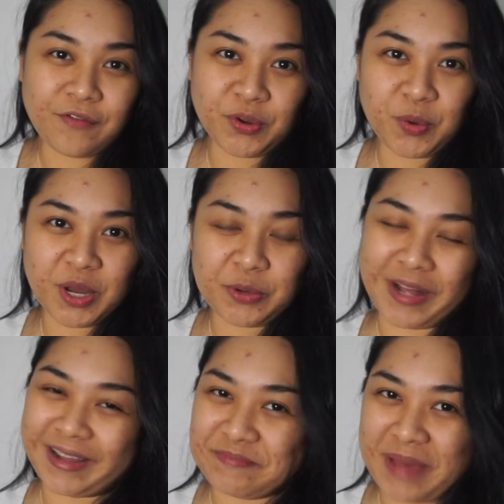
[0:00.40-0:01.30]
everyone,
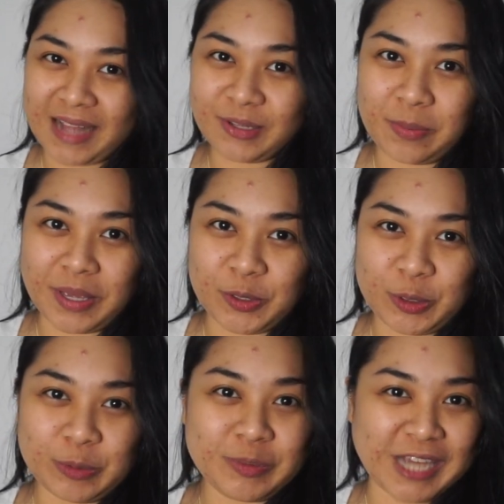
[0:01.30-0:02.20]
welcome back to my
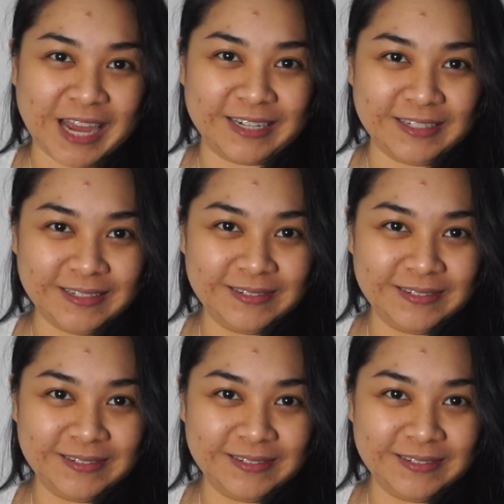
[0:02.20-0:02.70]
YouTube channel.